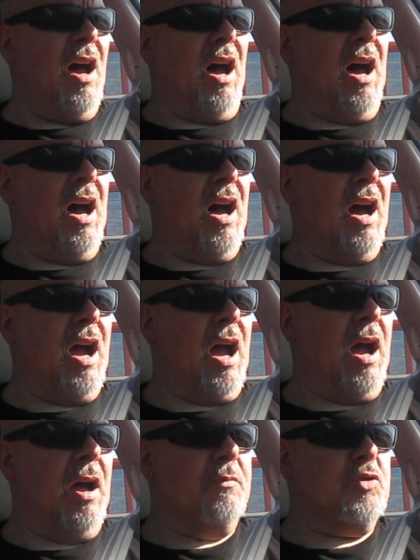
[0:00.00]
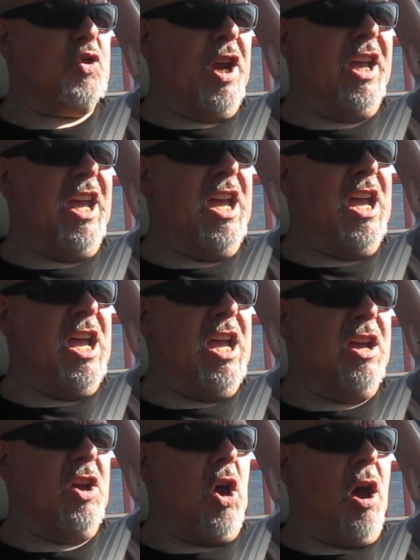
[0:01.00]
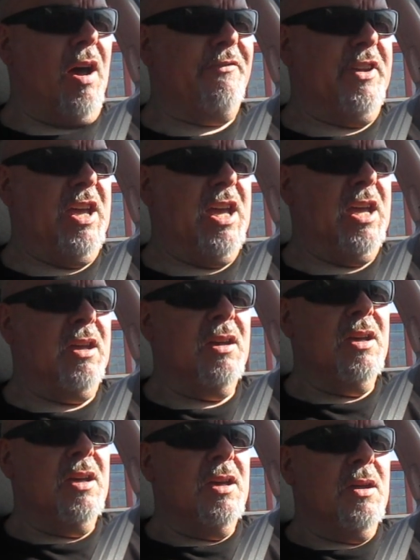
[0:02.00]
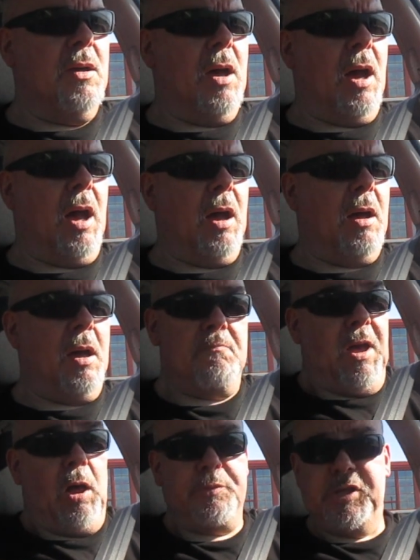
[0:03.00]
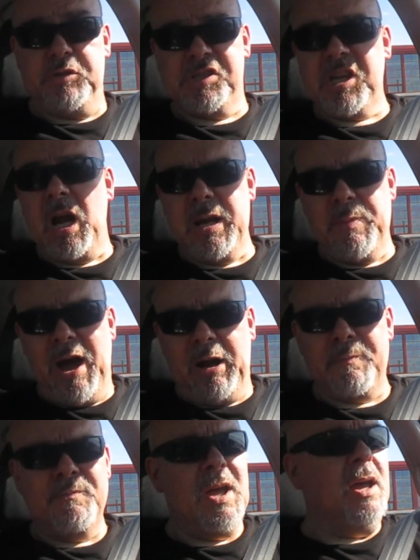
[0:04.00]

Drinking coffee helps you study better.